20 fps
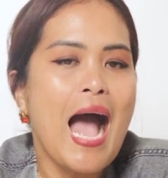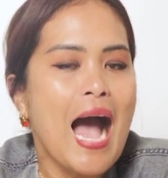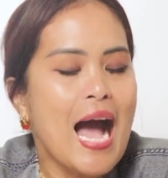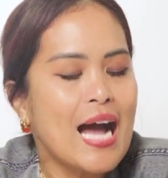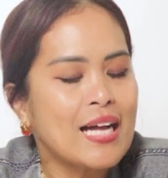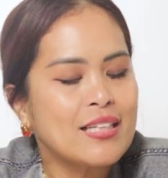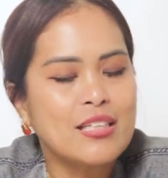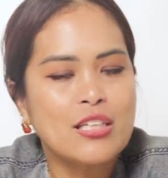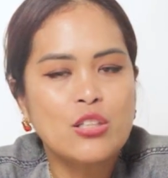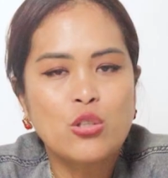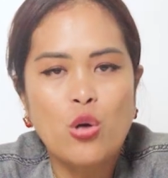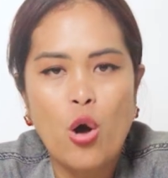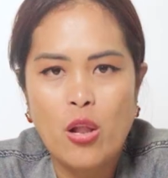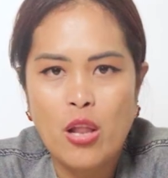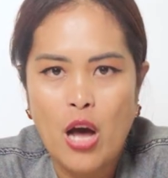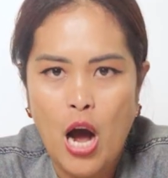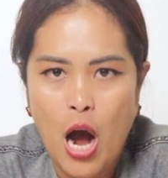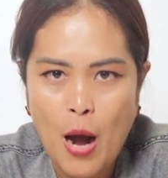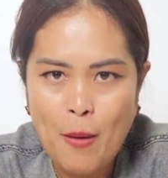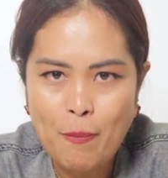Add it
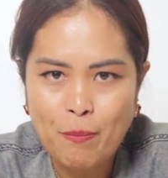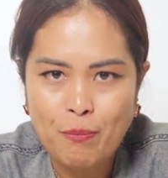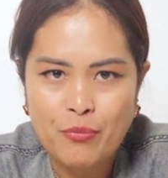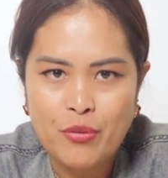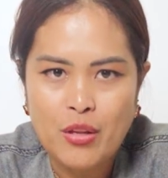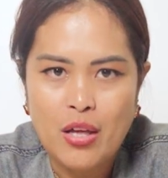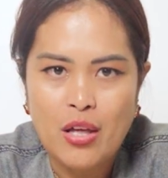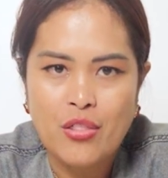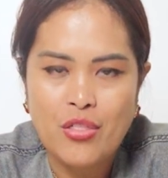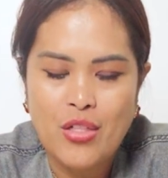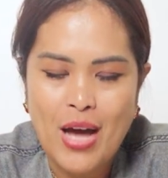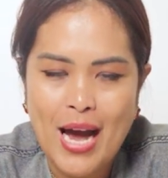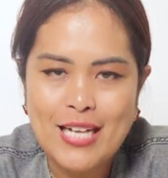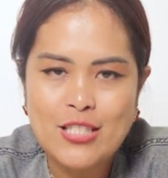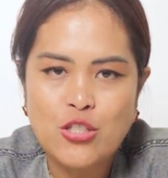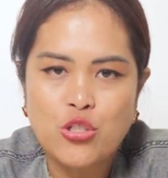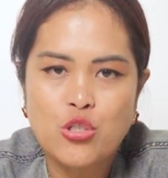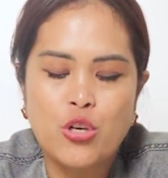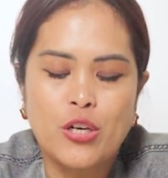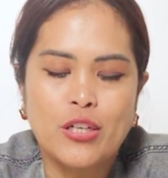all up,
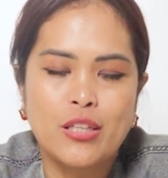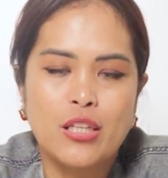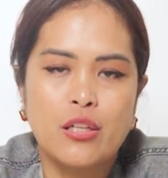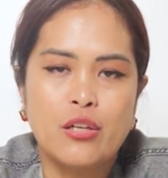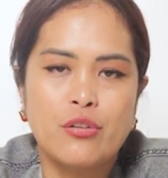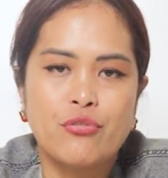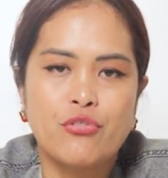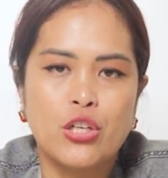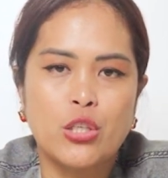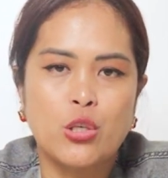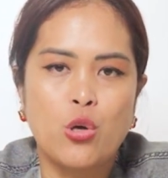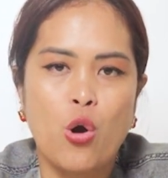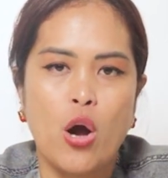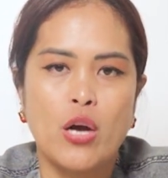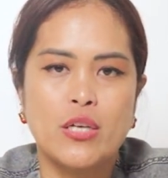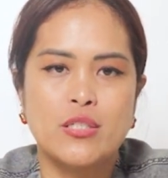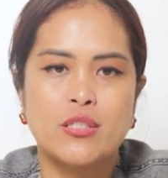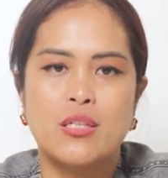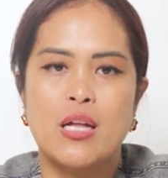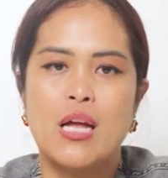that's your delivered
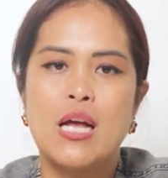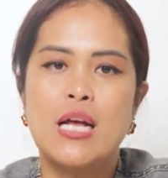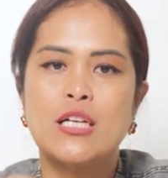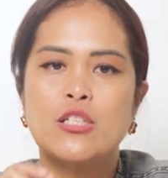cost.